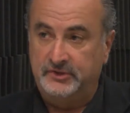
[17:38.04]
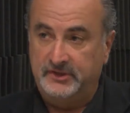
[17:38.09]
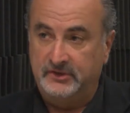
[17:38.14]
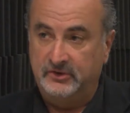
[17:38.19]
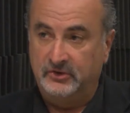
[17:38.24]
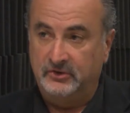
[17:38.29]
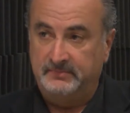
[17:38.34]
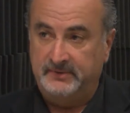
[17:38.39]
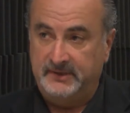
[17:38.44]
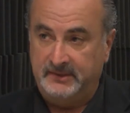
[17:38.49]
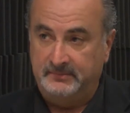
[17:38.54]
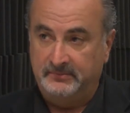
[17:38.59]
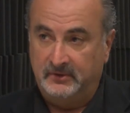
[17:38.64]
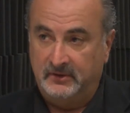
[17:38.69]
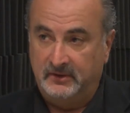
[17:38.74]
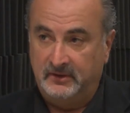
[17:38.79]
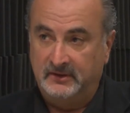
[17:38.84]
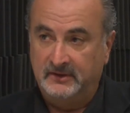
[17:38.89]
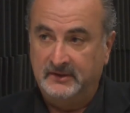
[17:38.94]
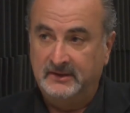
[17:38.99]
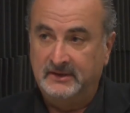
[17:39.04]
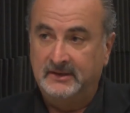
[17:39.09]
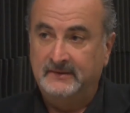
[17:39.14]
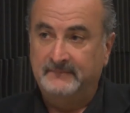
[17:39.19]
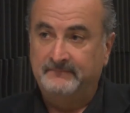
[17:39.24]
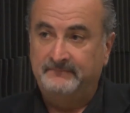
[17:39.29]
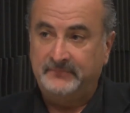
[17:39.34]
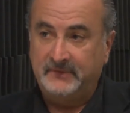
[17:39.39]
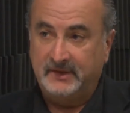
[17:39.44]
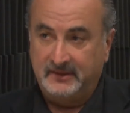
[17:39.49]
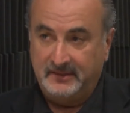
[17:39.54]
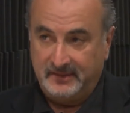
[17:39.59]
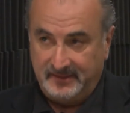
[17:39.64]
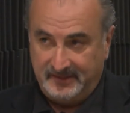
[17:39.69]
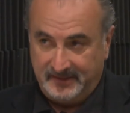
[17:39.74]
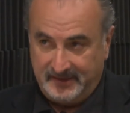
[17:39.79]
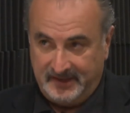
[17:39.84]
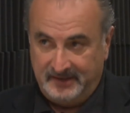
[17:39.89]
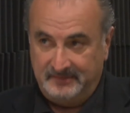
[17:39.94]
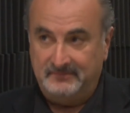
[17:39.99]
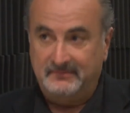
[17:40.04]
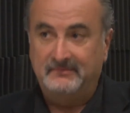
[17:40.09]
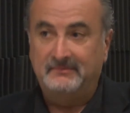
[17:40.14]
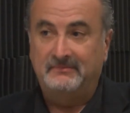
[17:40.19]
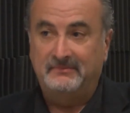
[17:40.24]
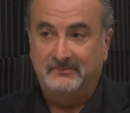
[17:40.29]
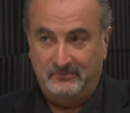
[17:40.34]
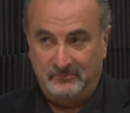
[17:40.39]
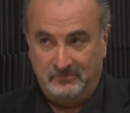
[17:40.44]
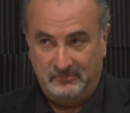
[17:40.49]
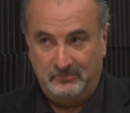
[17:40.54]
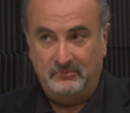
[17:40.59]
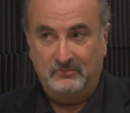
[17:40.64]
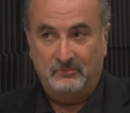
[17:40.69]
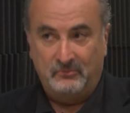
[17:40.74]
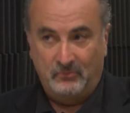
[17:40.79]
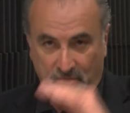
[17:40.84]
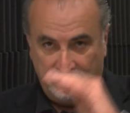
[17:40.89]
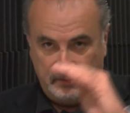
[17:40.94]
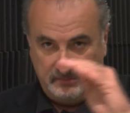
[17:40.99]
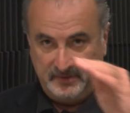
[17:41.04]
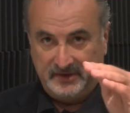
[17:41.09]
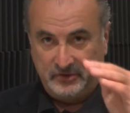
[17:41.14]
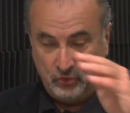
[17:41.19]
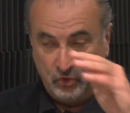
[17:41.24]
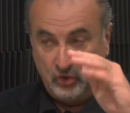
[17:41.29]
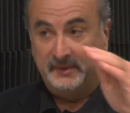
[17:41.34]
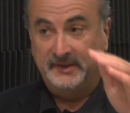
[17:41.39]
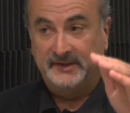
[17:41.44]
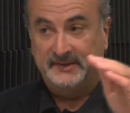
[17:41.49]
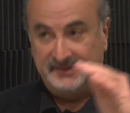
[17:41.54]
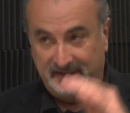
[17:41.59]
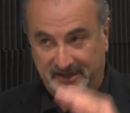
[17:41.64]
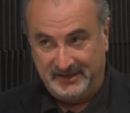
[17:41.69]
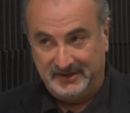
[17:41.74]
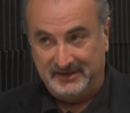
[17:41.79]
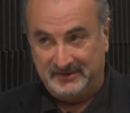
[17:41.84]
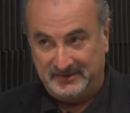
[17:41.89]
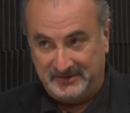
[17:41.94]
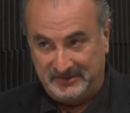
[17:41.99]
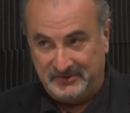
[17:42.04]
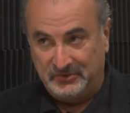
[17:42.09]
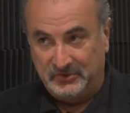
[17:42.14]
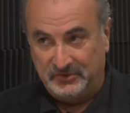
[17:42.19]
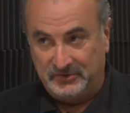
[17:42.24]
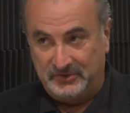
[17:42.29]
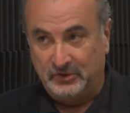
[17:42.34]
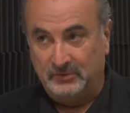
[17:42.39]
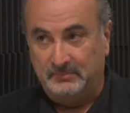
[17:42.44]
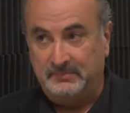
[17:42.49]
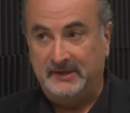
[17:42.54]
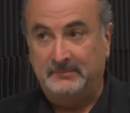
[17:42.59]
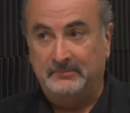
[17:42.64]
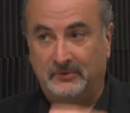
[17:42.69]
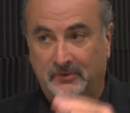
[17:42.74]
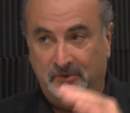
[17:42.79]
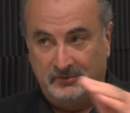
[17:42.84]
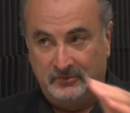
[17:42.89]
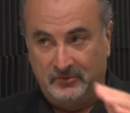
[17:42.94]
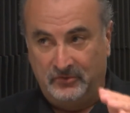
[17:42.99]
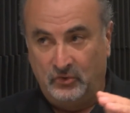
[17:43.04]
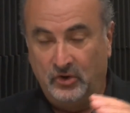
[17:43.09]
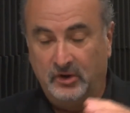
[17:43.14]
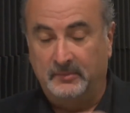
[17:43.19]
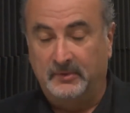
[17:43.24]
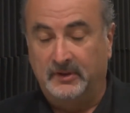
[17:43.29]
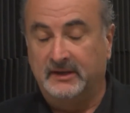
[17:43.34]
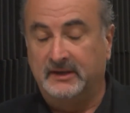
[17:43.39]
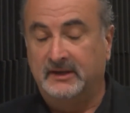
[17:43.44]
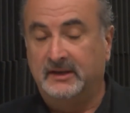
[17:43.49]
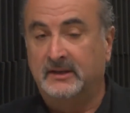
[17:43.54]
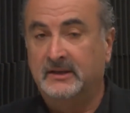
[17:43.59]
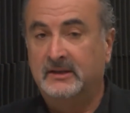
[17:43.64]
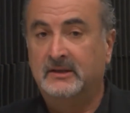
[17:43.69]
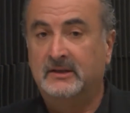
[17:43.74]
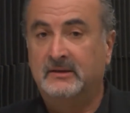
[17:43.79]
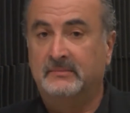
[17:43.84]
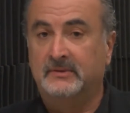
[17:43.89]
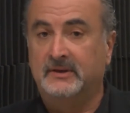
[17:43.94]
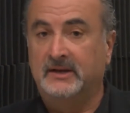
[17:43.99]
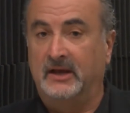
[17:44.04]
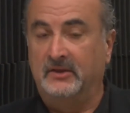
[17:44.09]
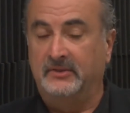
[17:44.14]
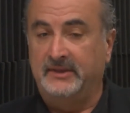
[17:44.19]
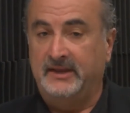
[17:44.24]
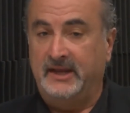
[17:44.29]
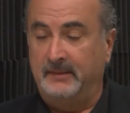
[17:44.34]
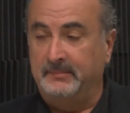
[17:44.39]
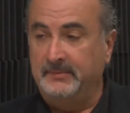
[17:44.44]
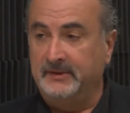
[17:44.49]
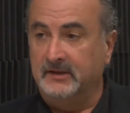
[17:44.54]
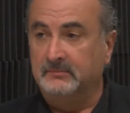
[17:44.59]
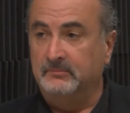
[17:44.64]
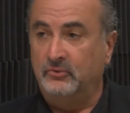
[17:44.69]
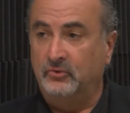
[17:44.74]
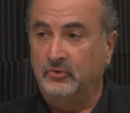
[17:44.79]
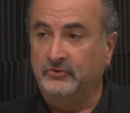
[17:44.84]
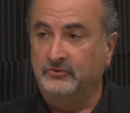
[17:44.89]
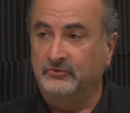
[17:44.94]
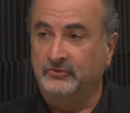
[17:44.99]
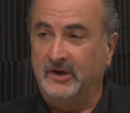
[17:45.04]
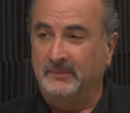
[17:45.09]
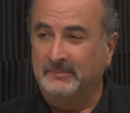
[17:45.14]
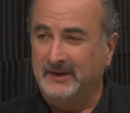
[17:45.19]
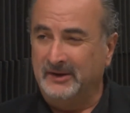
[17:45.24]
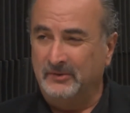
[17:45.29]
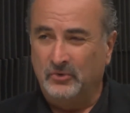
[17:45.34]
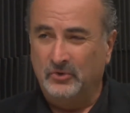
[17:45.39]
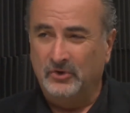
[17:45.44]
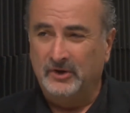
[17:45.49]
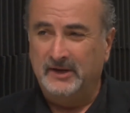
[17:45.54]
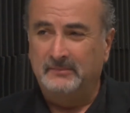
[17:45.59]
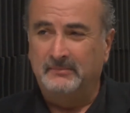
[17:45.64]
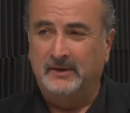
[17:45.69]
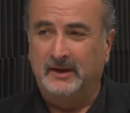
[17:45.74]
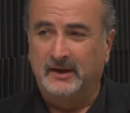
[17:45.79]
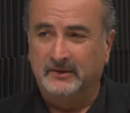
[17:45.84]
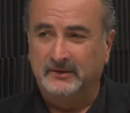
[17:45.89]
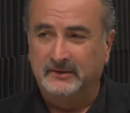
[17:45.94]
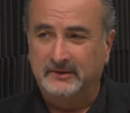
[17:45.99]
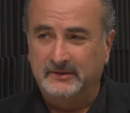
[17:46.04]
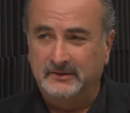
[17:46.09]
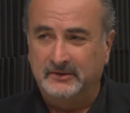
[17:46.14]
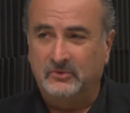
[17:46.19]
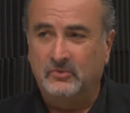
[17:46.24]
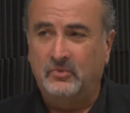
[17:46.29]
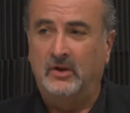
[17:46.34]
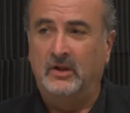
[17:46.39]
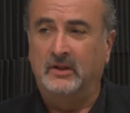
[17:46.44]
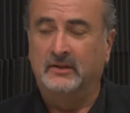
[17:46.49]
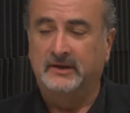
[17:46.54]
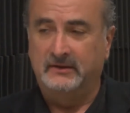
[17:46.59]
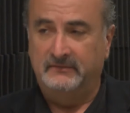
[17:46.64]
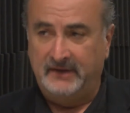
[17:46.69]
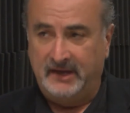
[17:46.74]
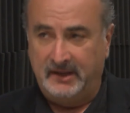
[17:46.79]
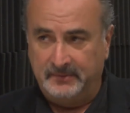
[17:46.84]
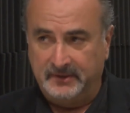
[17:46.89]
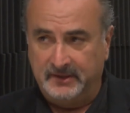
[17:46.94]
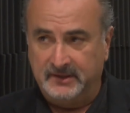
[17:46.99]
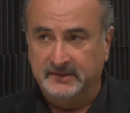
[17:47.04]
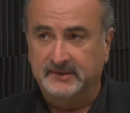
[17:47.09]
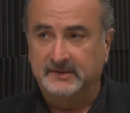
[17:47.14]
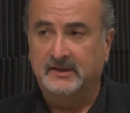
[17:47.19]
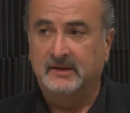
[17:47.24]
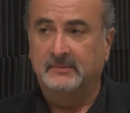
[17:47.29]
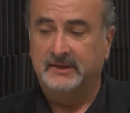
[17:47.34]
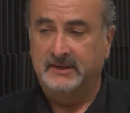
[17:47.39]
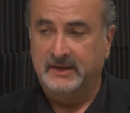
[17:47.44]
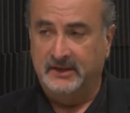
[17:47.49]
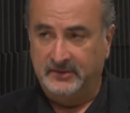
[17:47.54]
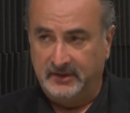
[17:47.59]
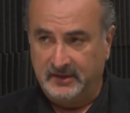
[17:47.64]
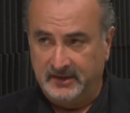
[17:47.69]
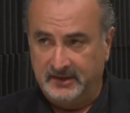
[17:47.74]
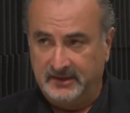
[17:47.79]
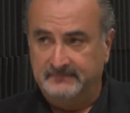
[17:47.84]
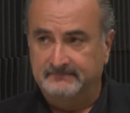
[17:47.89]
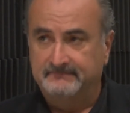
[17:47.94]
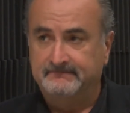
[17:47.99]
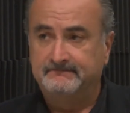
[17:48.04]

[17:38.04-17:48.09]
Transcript: tier people that would have been normally second and third tier people normally. But now that the applicant pool's dropped, I worry about the quality of applicants coming down the line.